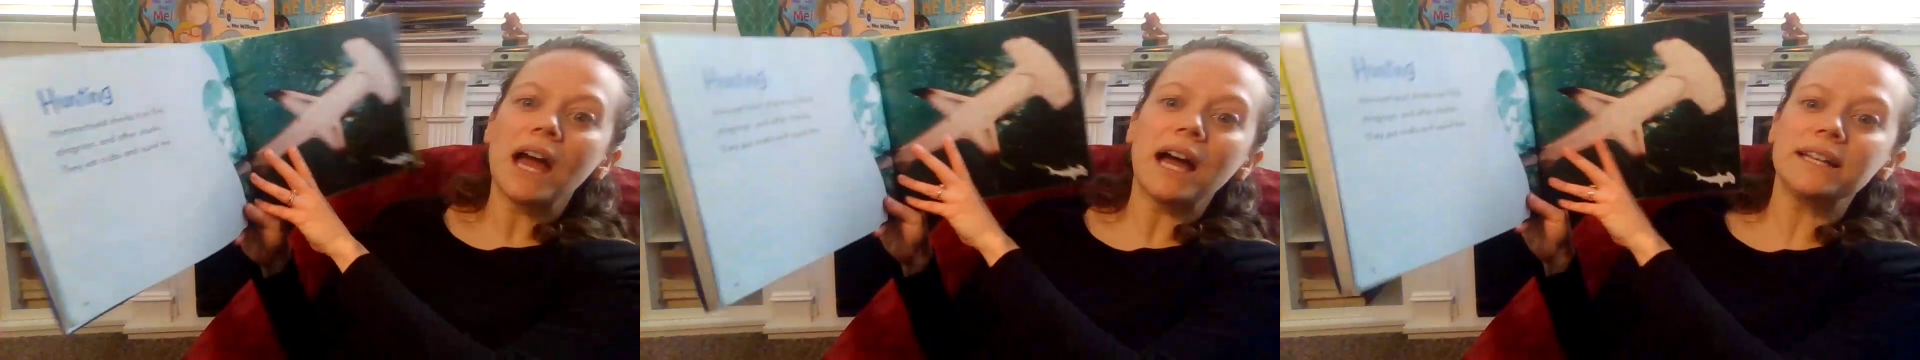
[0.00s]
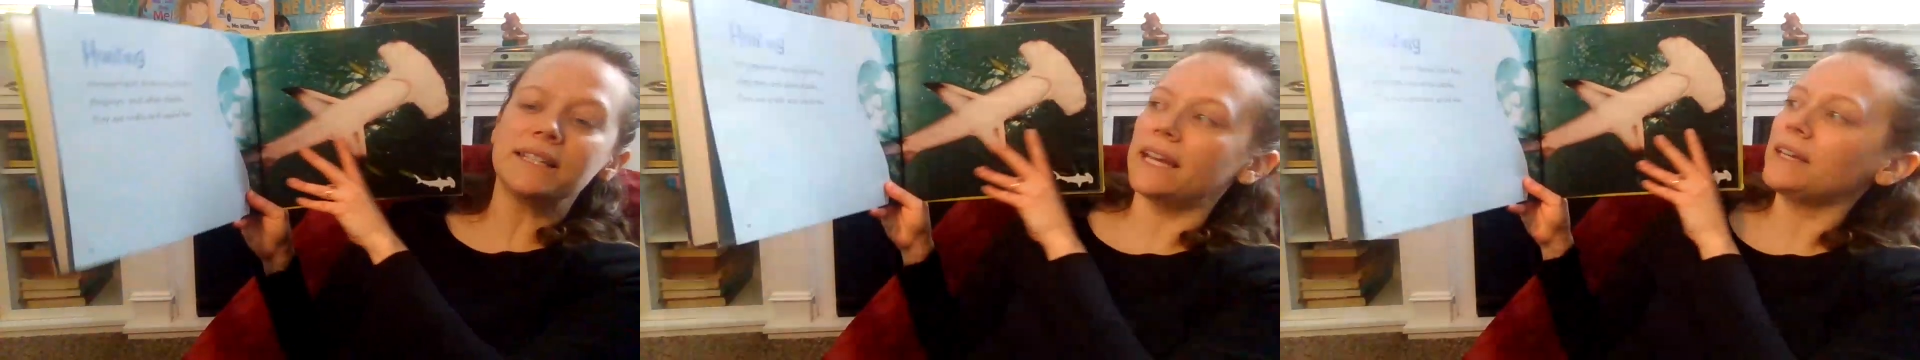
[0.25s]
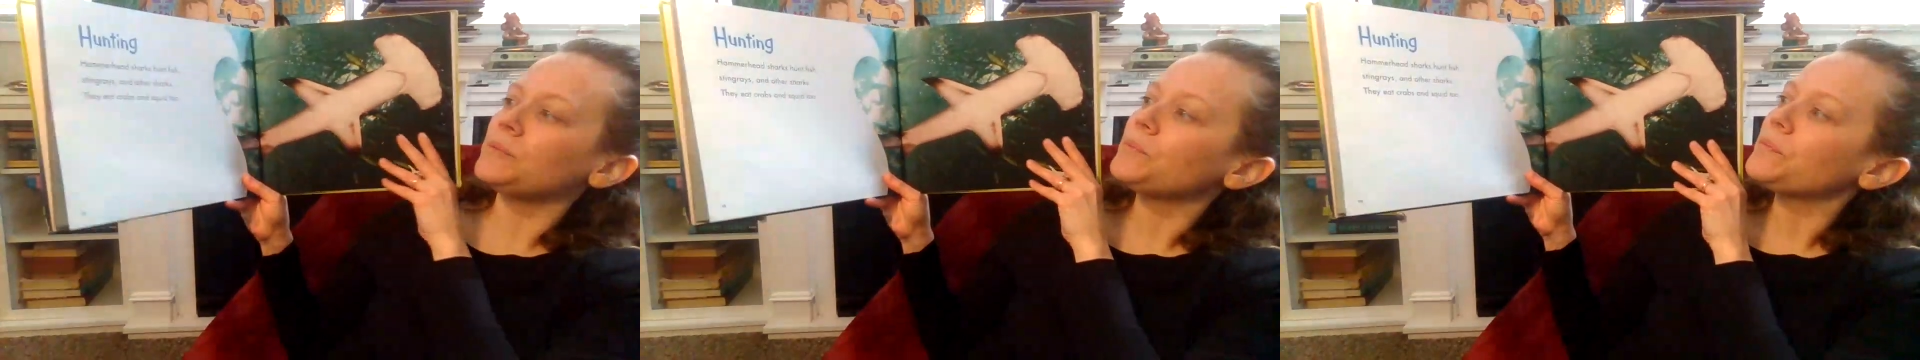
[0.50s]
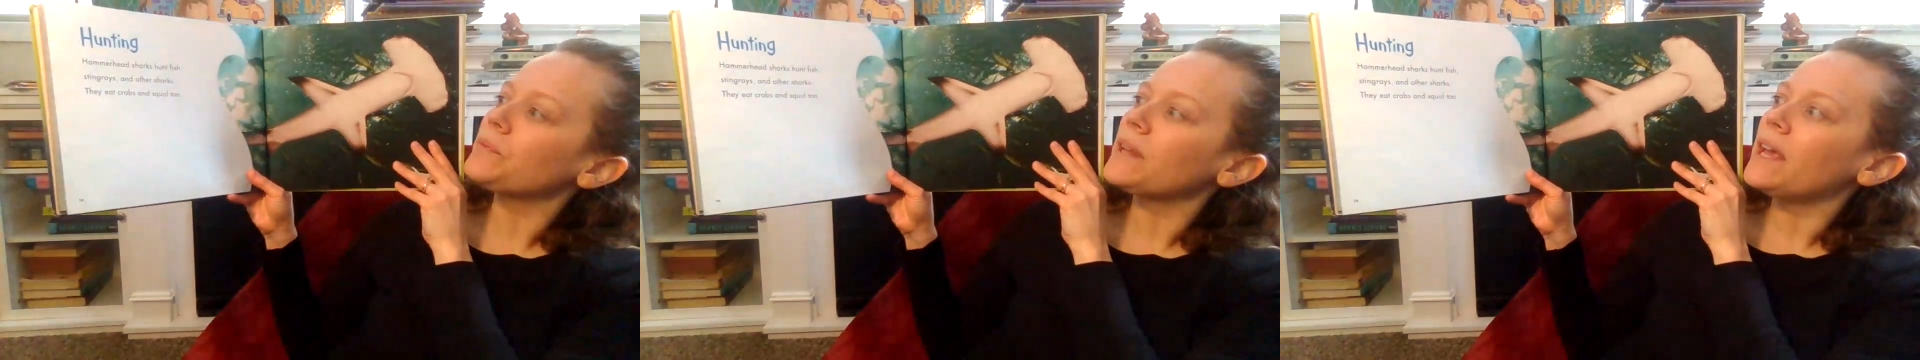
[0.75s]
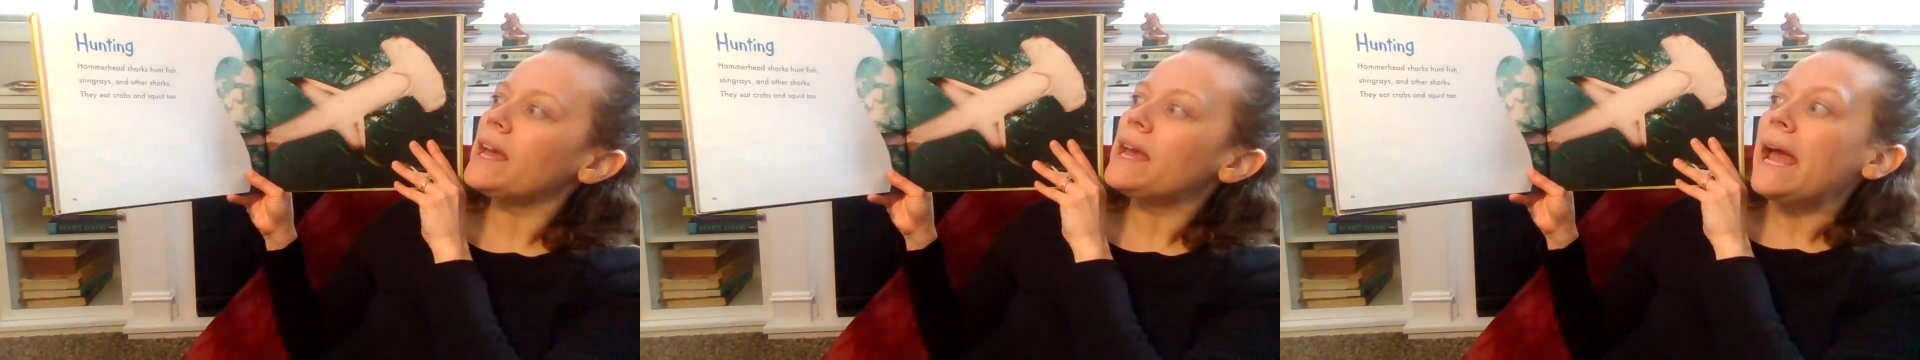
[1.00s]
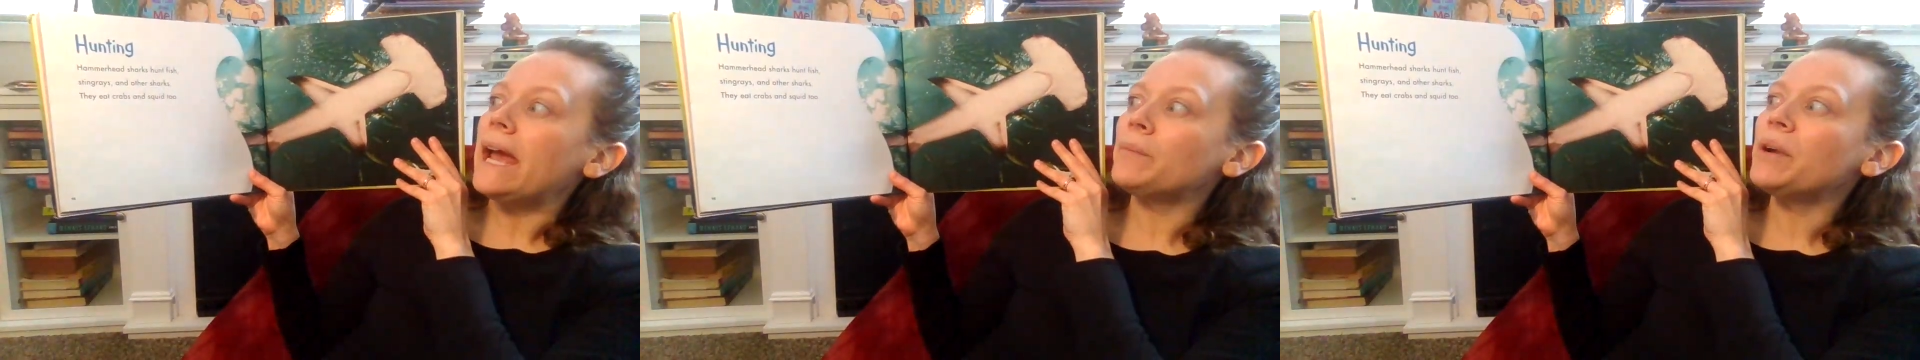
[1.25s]
Hunting.
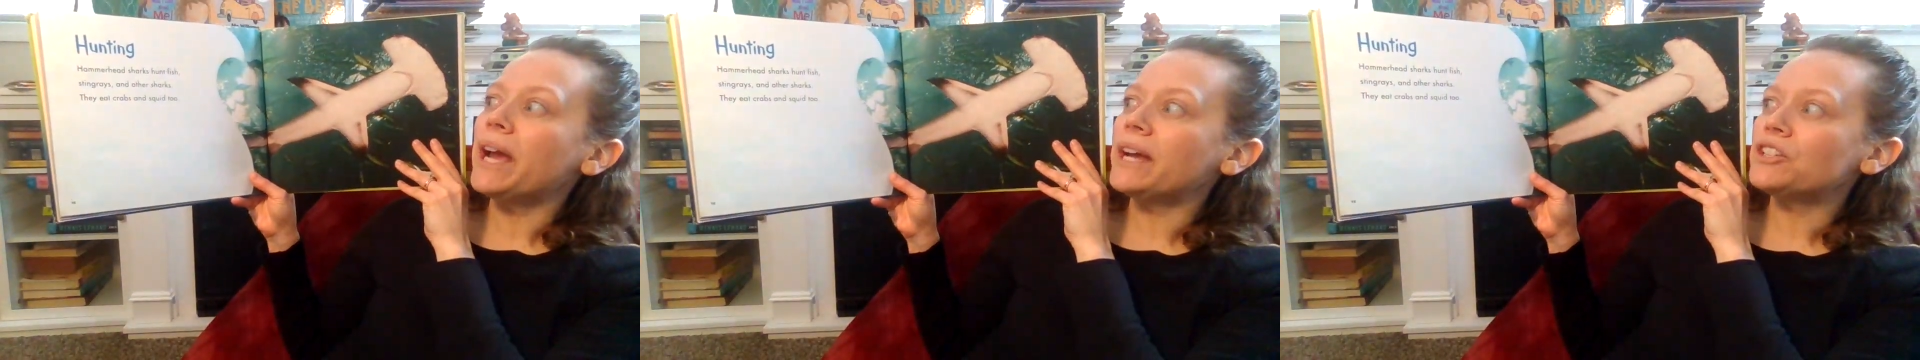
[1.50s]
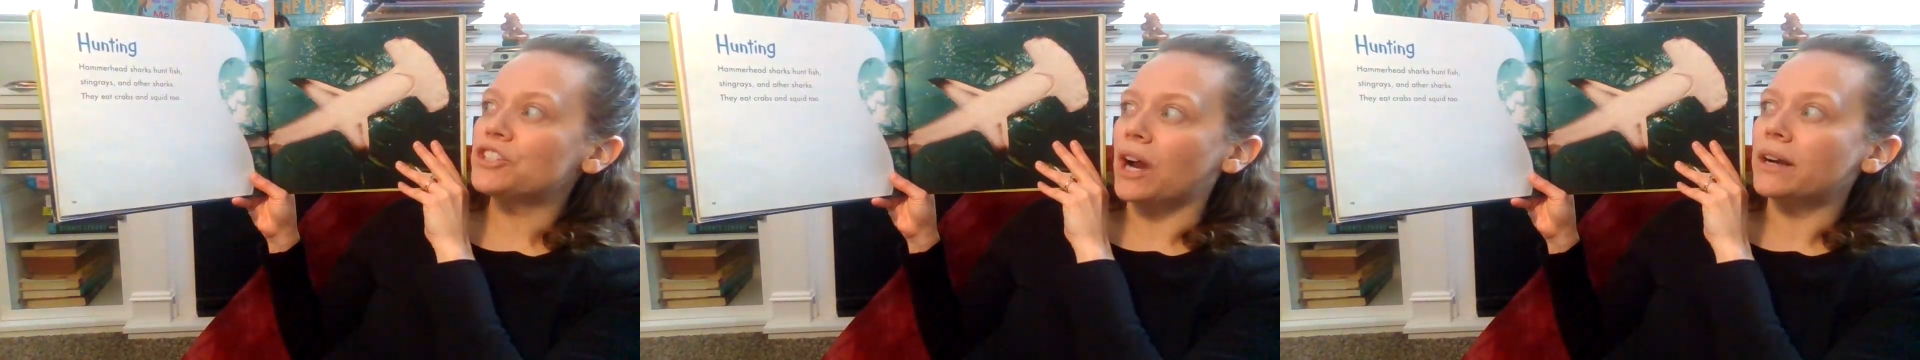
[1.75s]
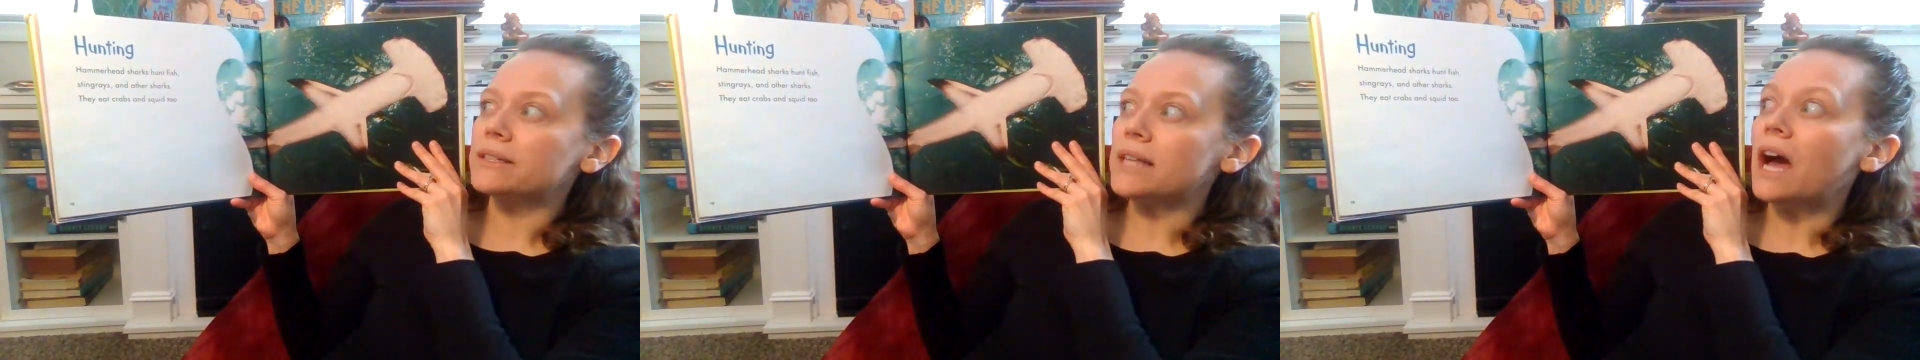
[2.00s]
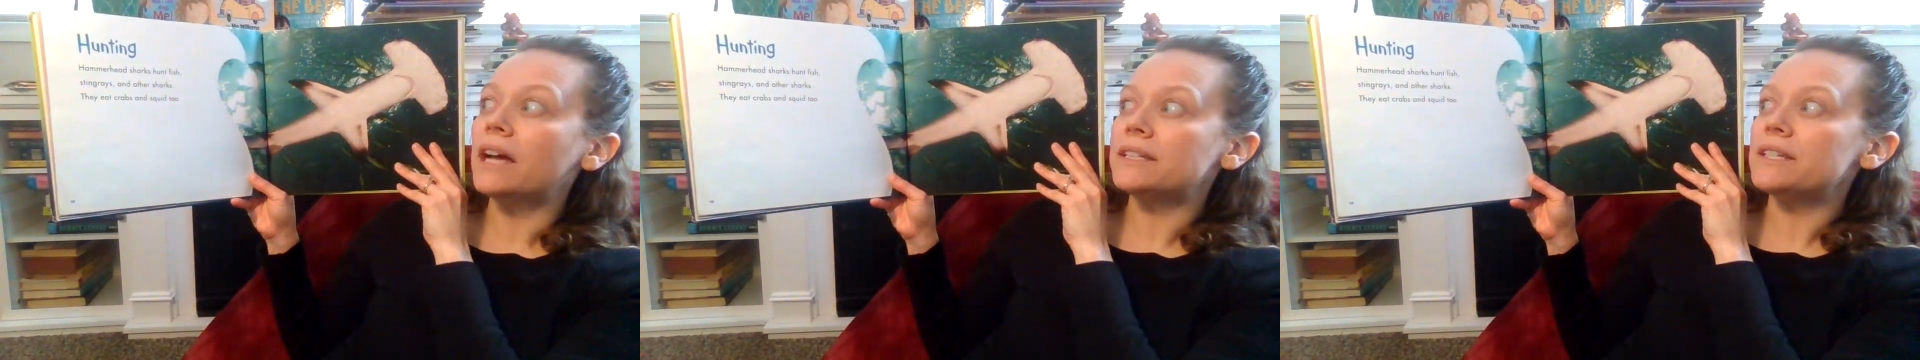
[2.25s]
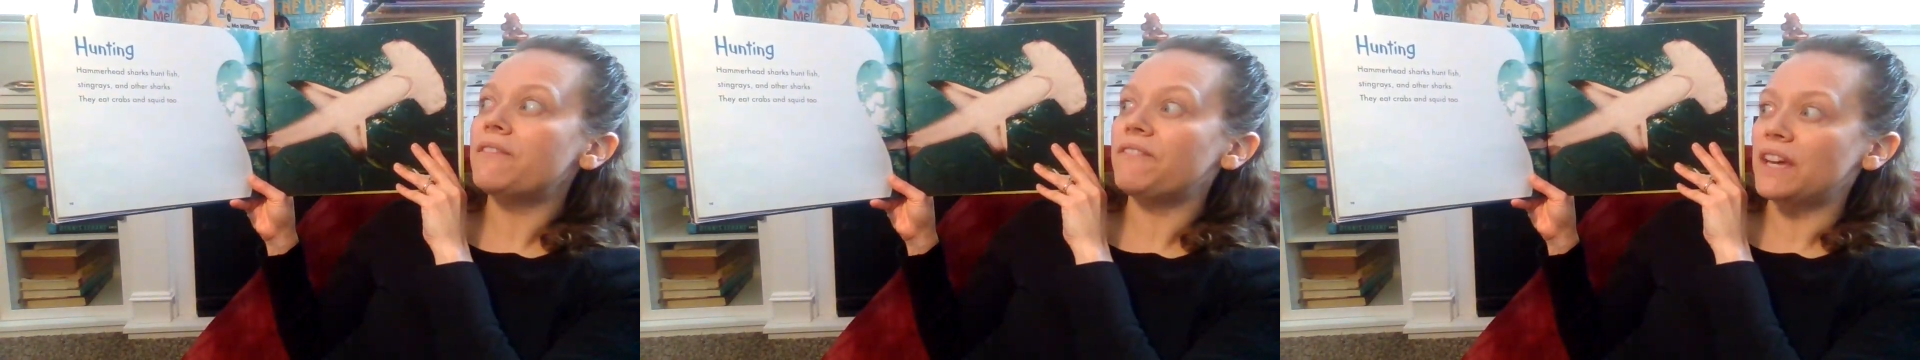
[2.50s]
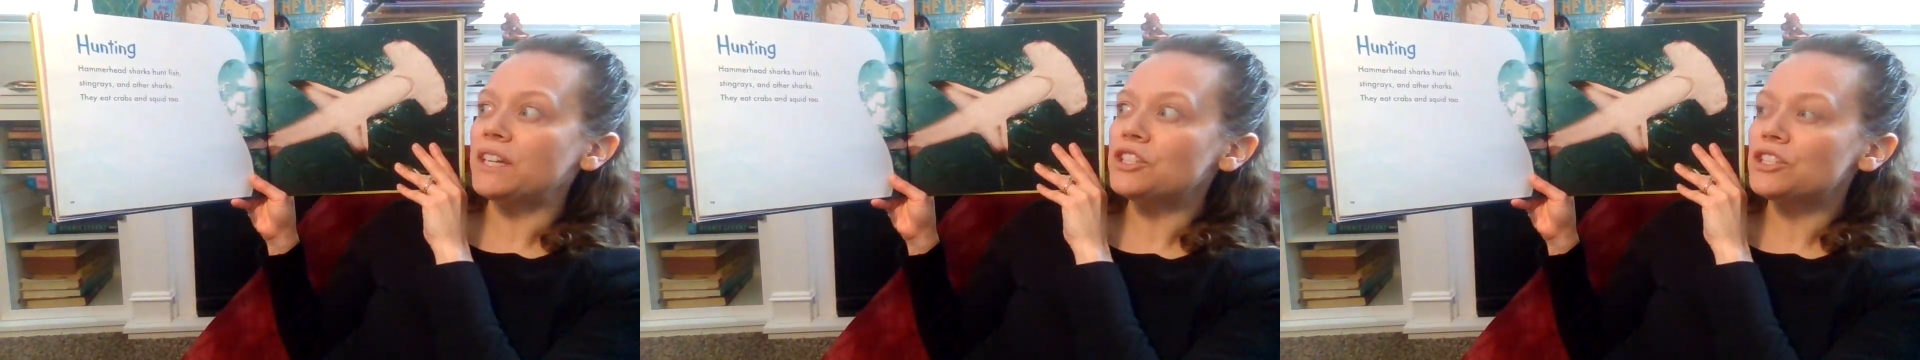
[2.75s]
Hammerhead sharks hunt
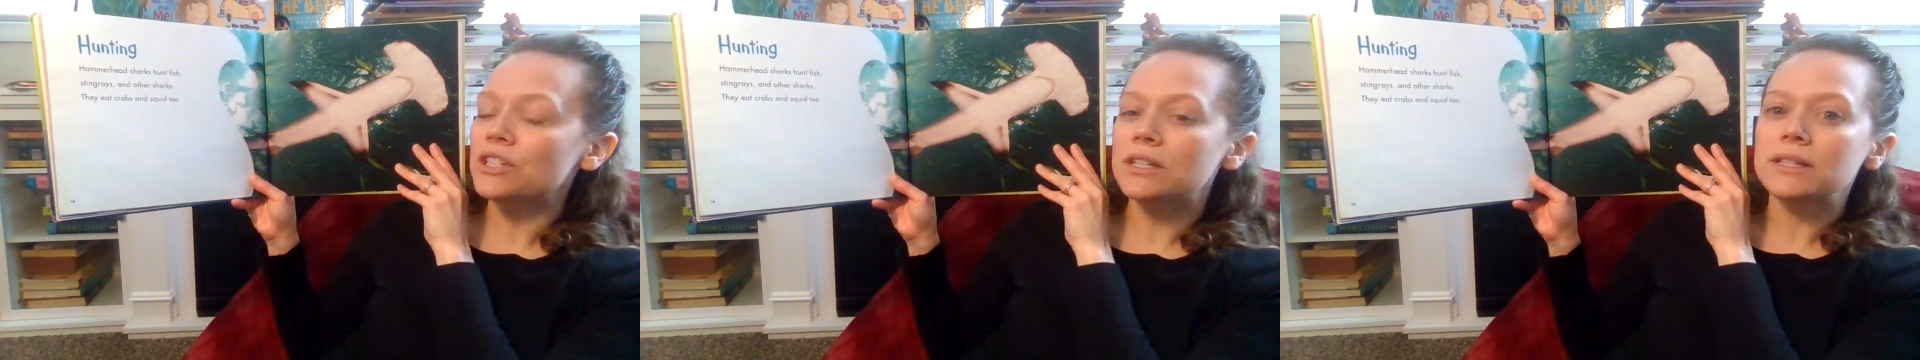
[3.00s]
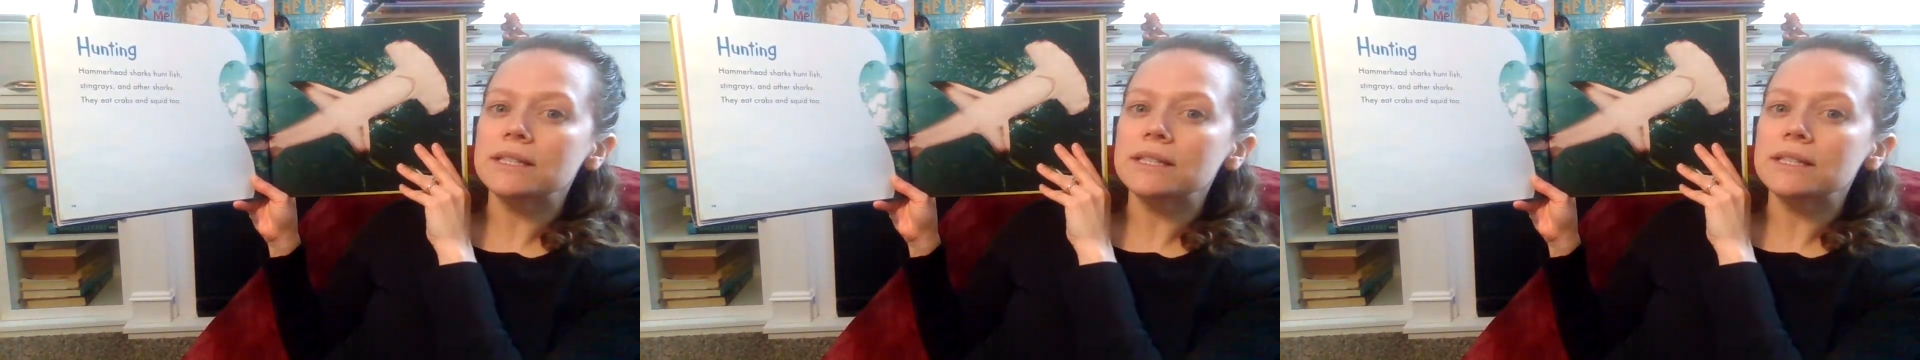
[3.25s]
fish,